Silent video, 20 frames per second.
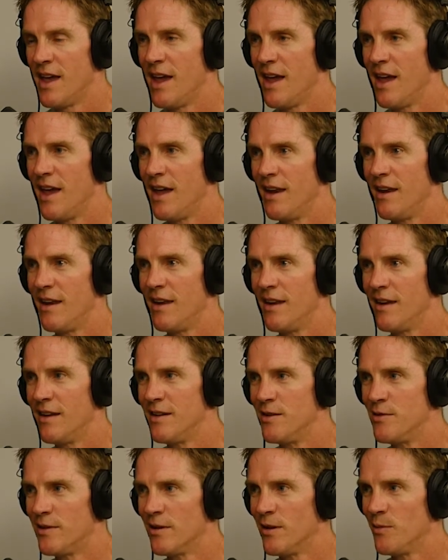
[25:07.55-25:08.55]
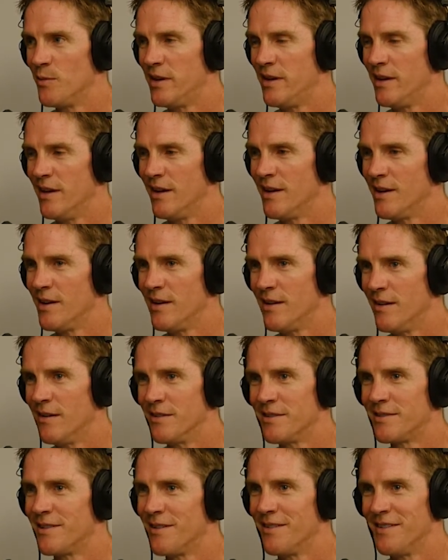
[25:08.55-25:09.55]
And you tell them to dig, and they'll
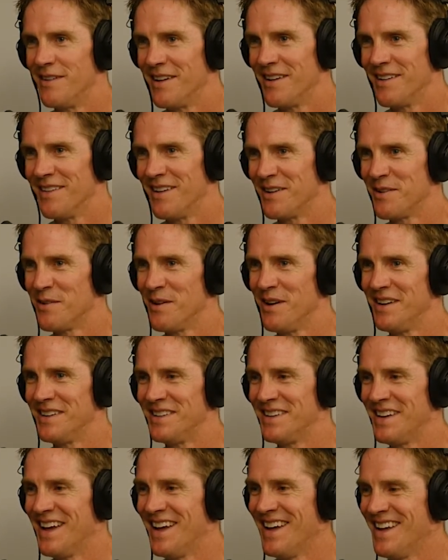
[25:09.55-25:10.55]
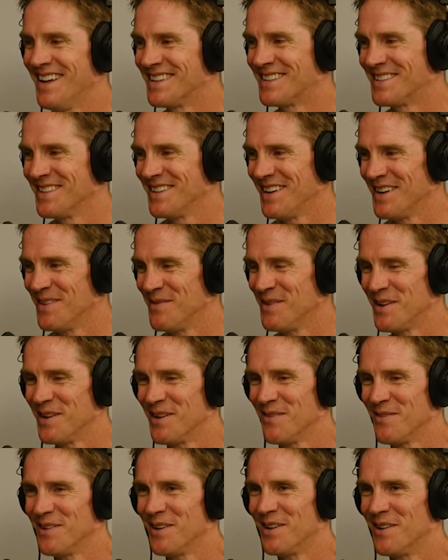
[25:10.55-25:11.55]
start digging like crazy. So you got to be
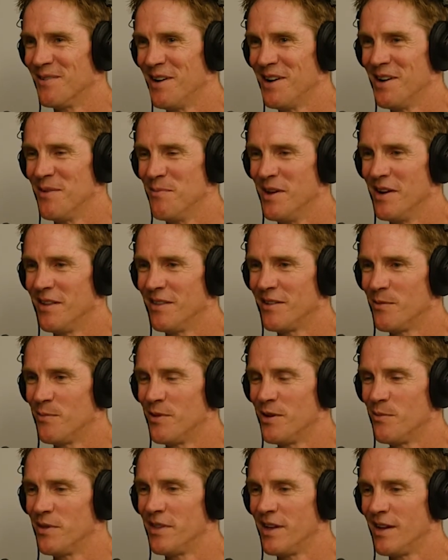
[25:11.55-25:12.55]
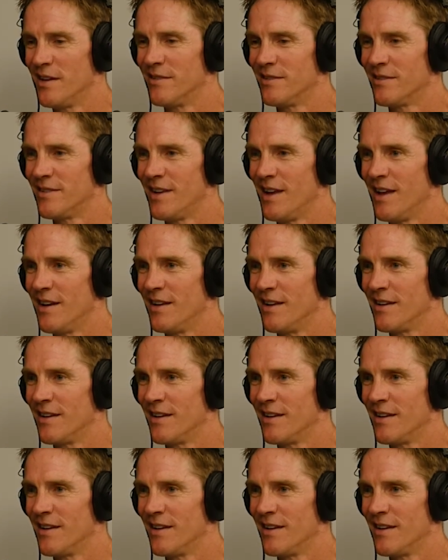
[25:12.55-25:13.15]
careful. You got to rein them in a little bit, but they understand.